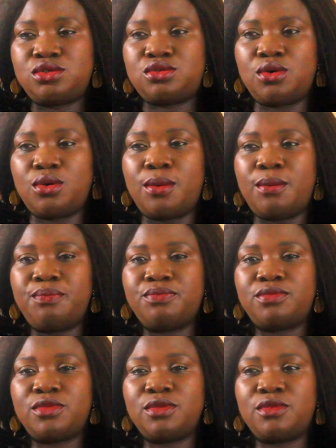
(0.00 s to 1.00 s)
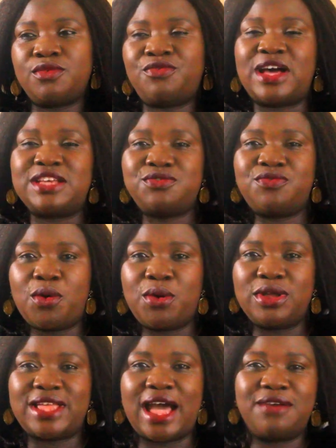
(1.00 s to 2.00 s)
So fast
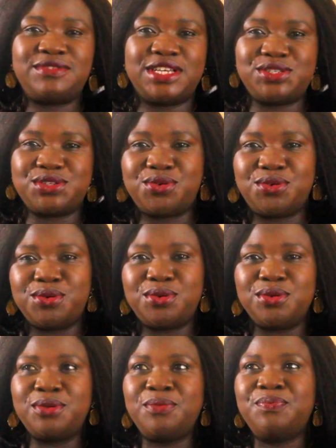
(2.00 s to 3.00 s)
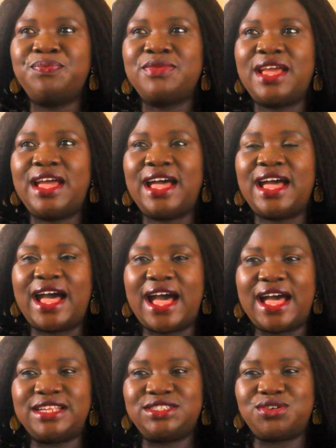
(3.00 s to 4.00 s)
forward, after school
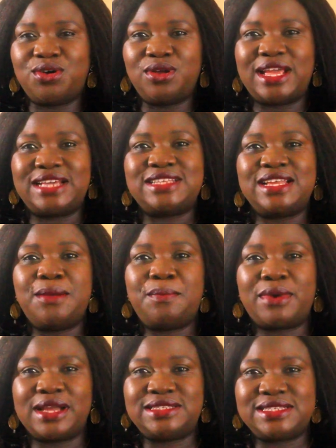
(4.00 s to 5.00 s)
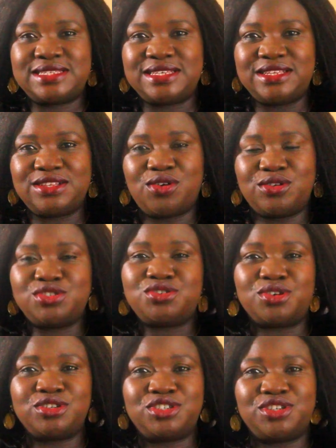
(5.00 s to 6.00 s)
and all, I started practicing
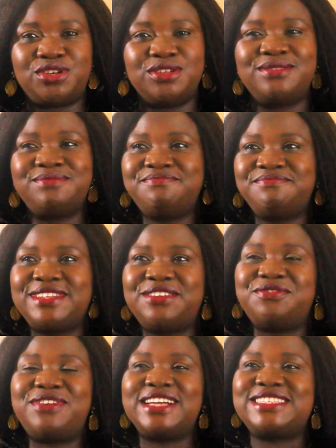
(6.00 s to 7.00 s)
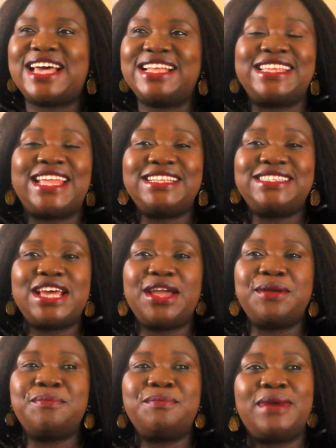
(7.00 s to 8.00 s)
construction. In fact, at that
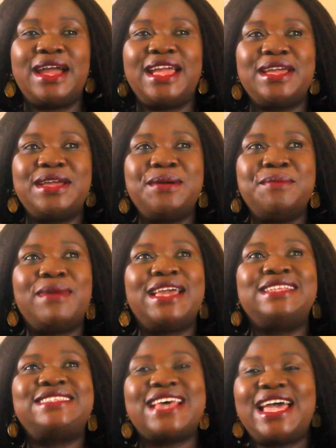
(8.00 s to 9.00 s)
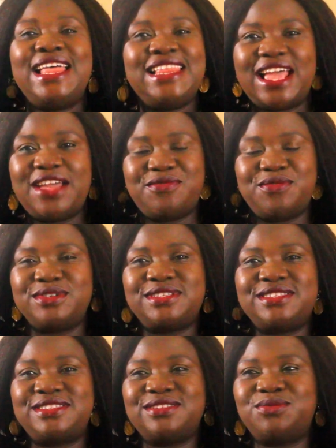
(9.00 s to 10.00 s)
time, my entire life
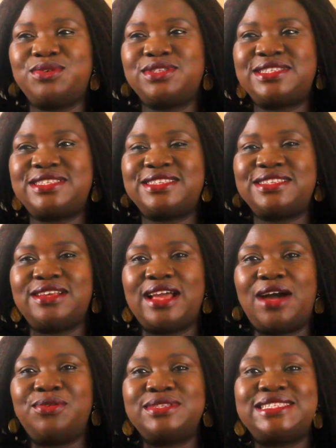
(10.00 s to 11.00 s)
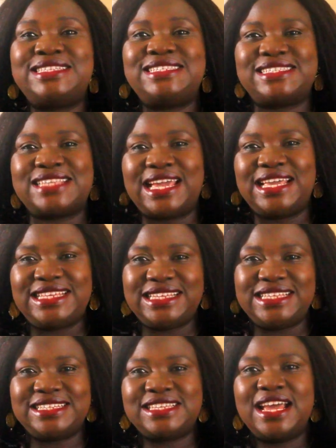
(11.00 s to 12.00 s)
was I was
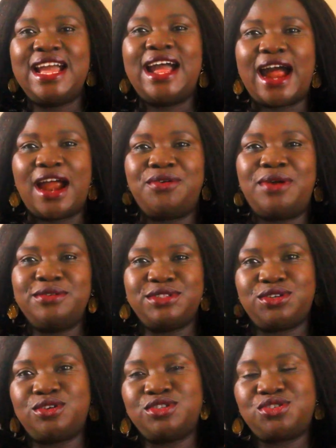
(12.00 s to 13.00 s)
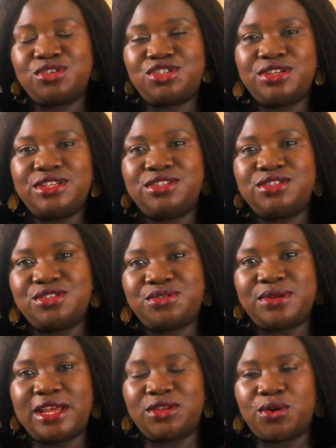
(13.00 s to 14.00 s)
designing it around the construction
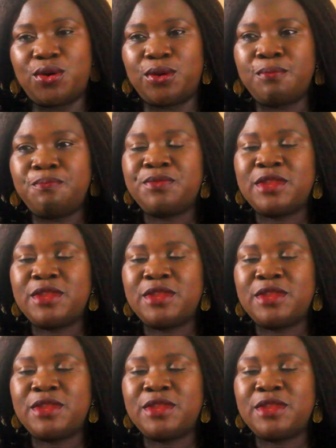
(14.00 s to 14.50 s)
industry and all.